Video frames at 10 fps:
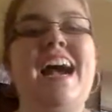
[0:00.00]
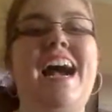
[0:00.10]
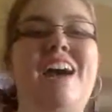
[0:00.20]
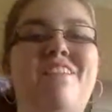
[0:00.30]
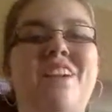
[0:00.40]

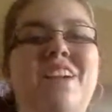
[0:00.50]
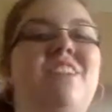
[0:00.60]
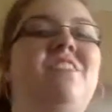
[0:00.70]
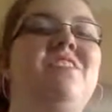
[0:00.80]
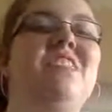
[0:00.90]
How are
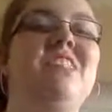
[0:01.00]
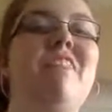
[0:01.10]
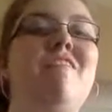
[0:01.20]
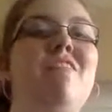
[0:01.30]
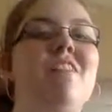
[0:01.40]
you?
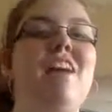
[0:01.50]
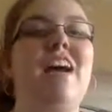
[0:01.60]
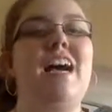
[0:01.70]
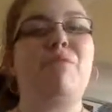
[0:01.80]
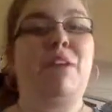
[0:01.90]
So,
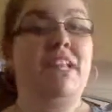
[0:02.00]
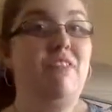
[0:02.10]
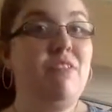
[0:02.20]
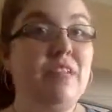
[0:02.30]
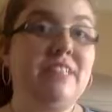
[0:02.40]
I'm in
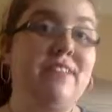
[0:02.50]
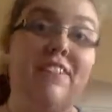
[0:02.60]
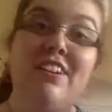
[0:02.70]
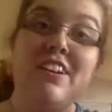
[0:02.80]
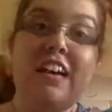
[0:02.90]
everyone's
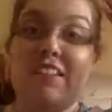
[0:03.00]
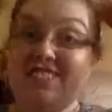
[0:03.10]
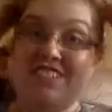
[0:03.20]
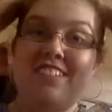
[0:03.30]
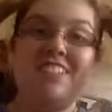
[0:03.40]
favorite
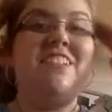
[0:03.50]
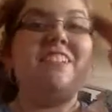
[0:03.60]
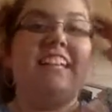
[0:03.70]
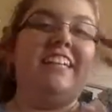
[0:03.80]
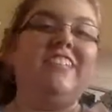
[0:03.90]
filming
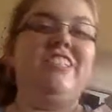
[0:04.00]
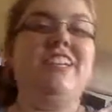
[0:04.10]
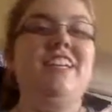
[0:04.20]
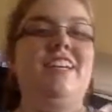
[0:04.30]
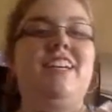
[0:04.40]

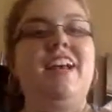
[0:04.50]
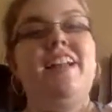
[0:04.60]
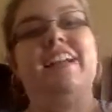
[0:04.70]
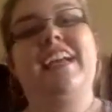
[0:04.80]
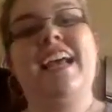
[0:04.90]

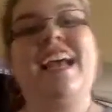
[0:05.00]
location.